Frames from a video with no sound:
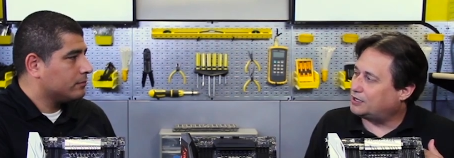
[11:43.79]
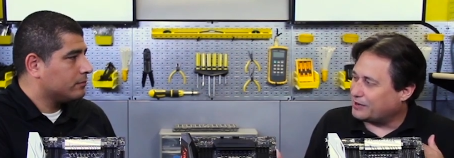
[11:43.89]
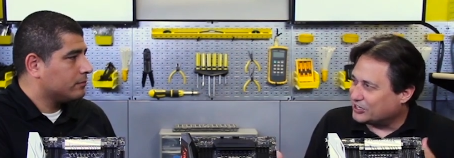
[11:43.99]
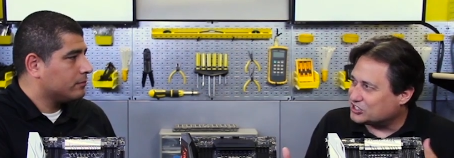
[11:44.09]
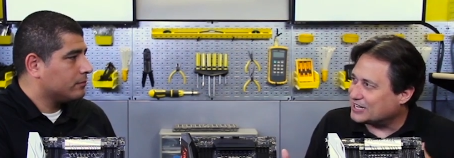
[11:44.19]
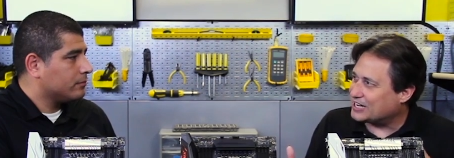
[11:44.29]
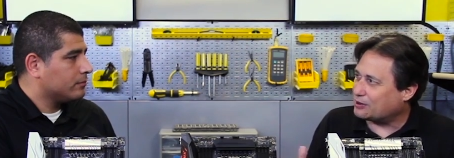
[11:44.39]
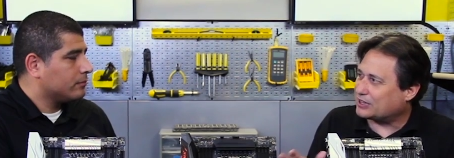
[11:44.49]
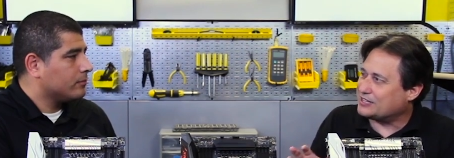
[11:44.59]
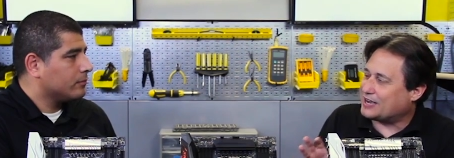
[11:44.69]
Speaker 1: am I understanding
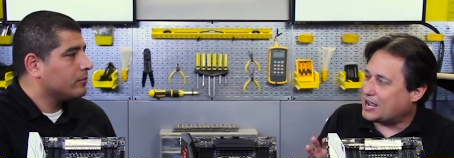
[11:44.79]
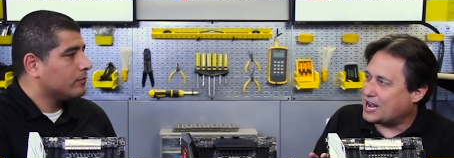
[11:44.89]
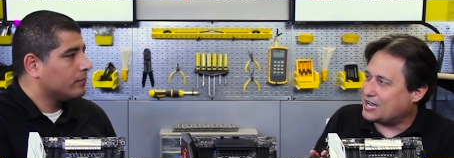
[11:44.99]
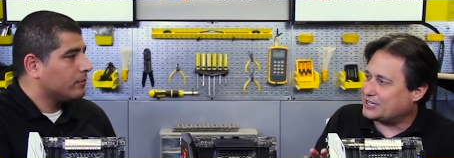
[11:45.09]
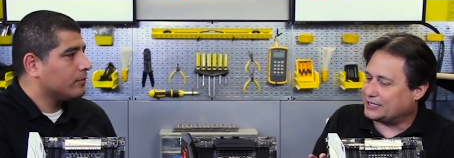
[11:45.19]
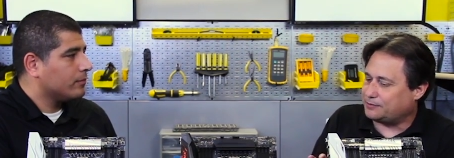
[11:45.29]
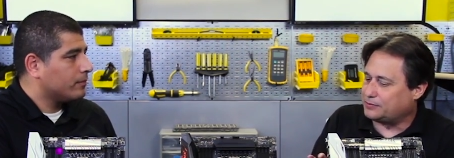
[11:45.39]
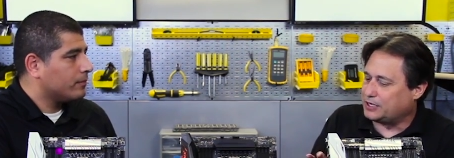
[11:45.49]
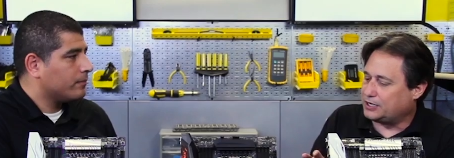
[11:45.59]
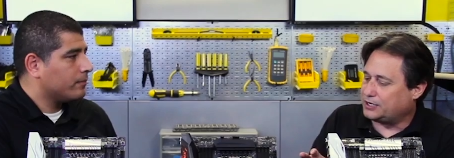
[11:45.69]
correctly that I can